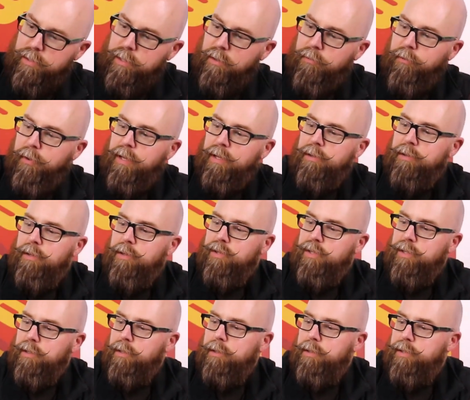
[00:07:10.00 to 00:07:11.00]
if we can
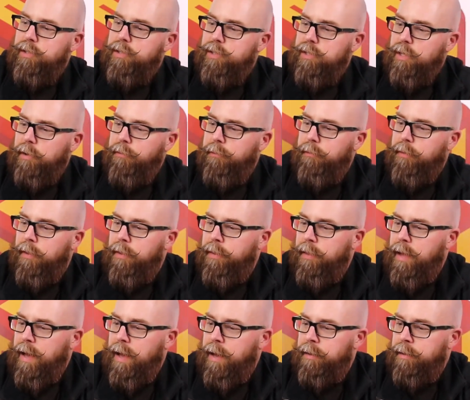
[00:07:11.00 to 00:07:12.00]
still stuff
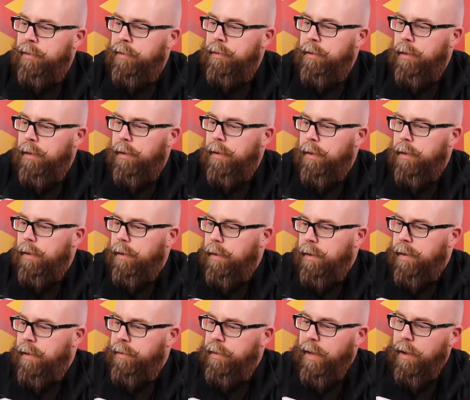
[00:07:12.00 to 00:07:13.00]
that in.
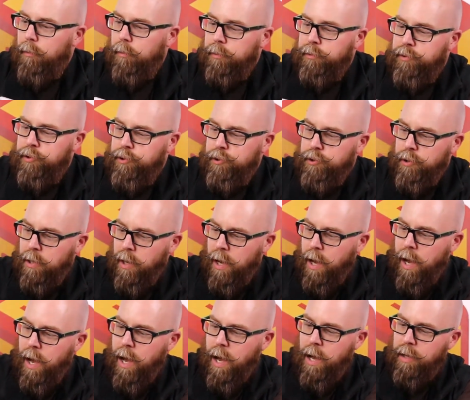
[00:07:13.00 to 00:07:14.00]
And that will
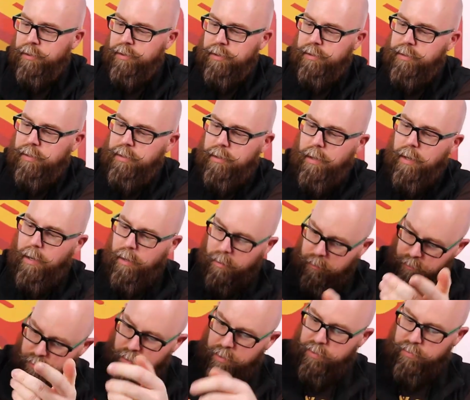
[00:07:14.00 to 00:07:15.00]
just
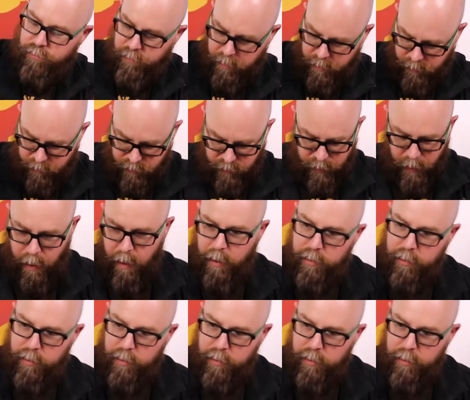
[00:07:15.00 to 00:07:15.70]
fit inside.